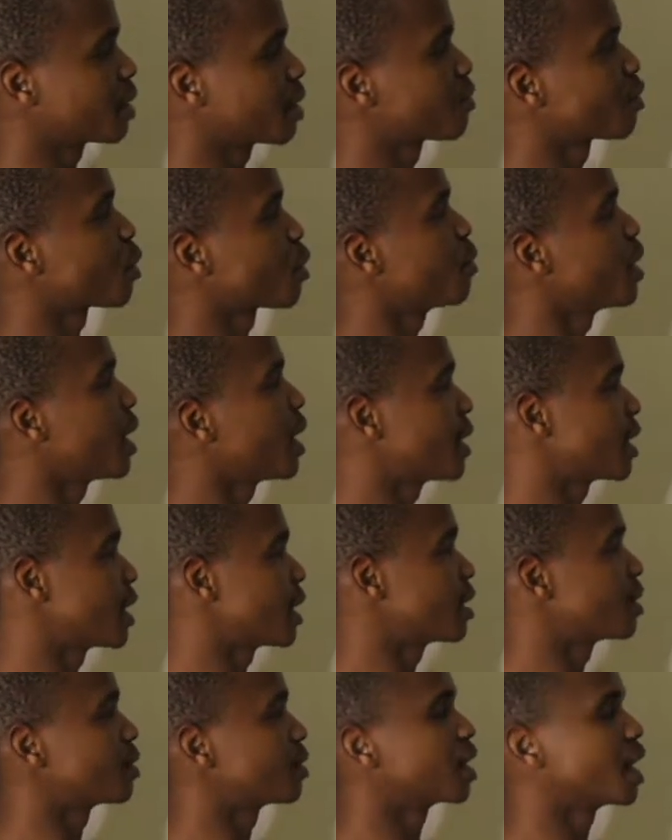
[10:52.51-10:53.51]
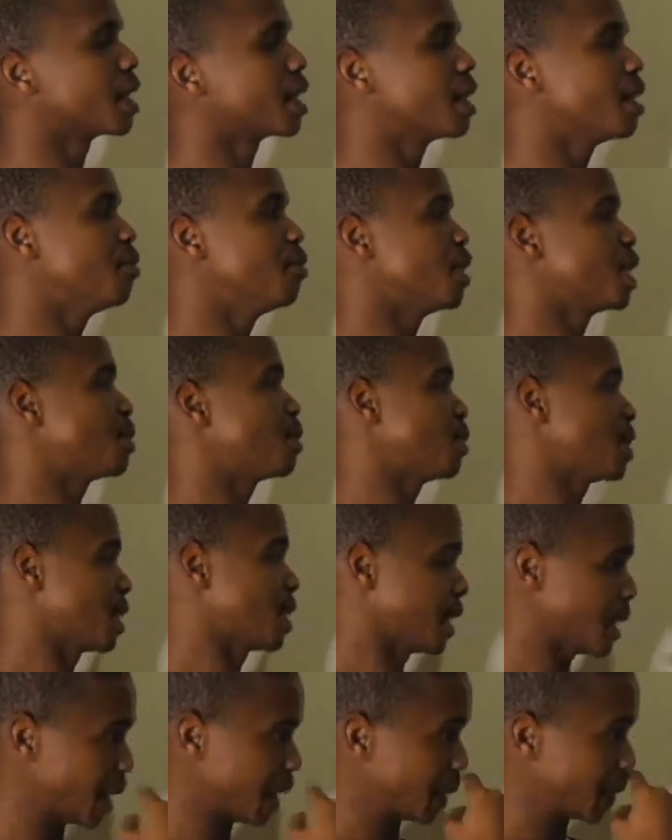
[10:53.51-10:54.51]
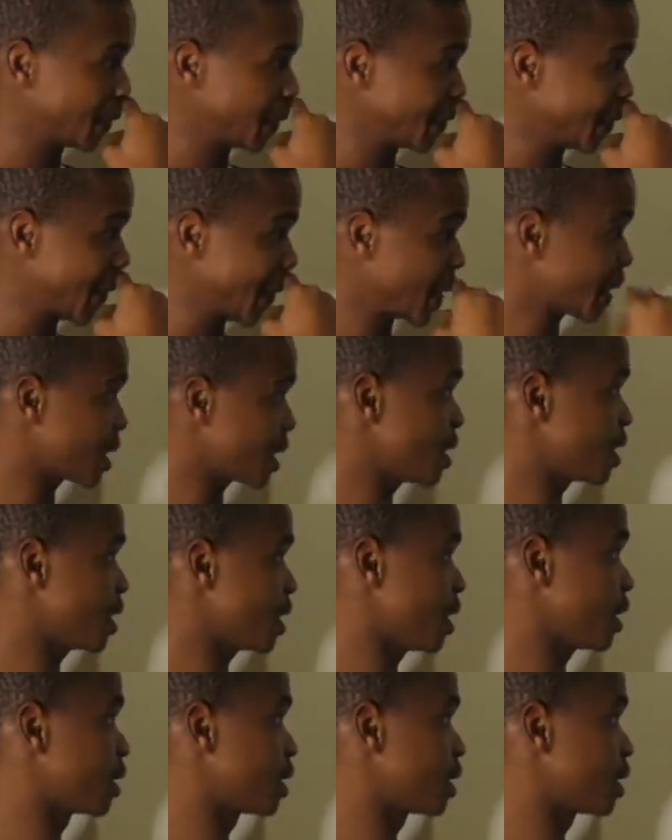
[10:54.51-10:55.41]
from 100 to get the mass percentage of oxygen.